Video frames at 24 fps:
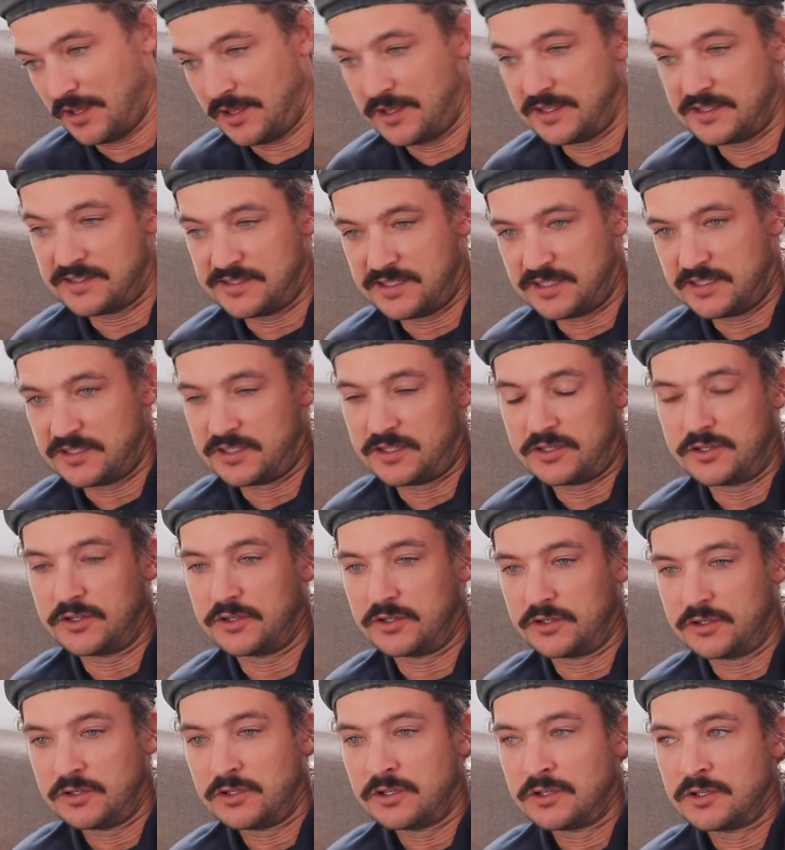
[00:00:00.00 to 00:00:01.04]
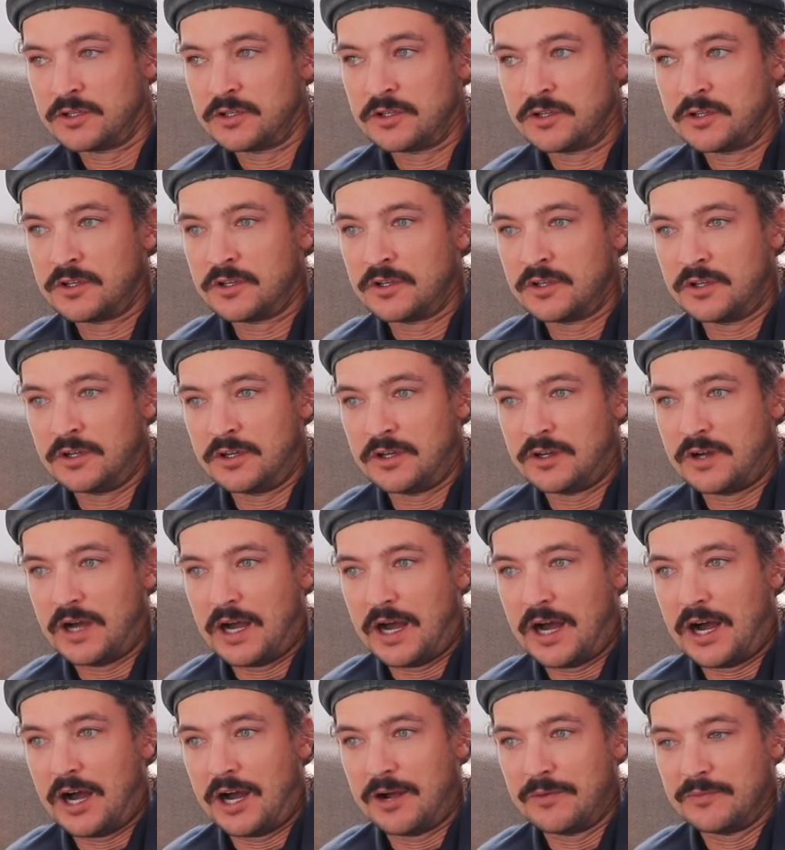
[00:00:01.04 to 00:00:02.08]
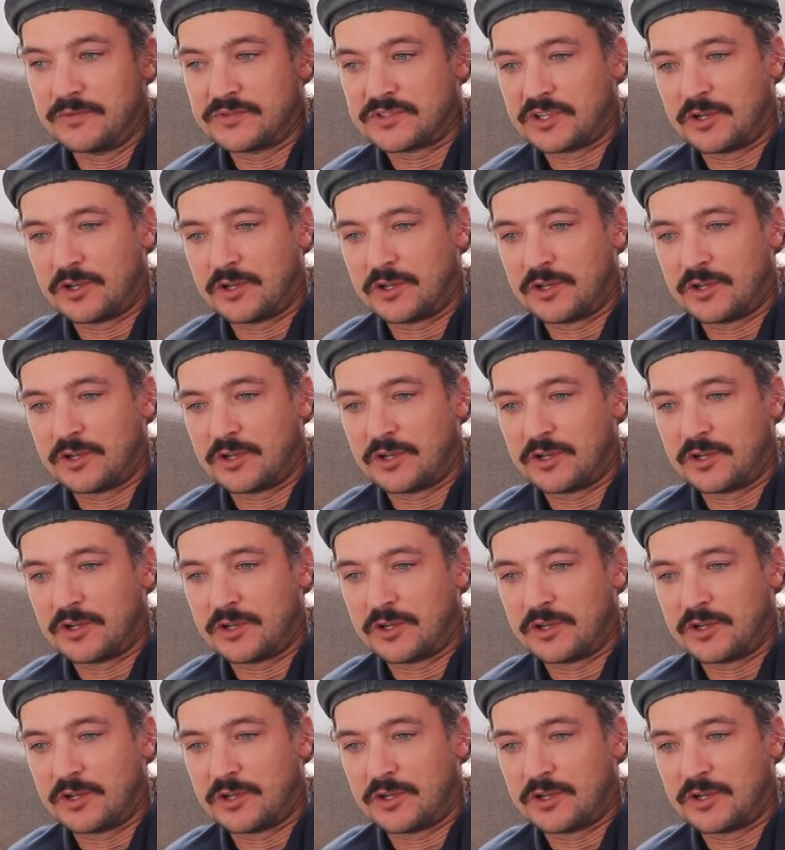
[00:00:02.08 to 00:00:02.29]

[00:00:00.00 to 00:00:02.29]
easy to do. Um,